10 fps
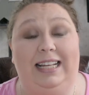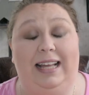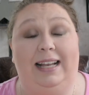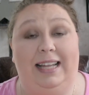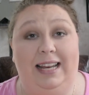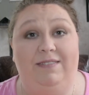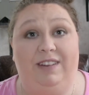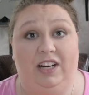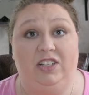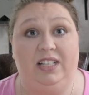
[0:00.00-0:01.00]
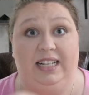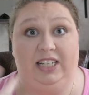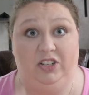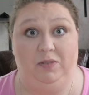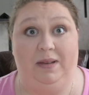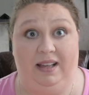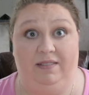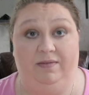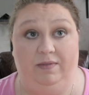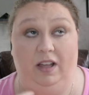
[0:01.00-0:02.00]
I done it first and I told you my
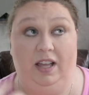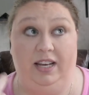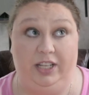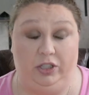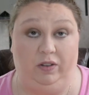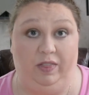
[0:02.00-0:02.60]
initial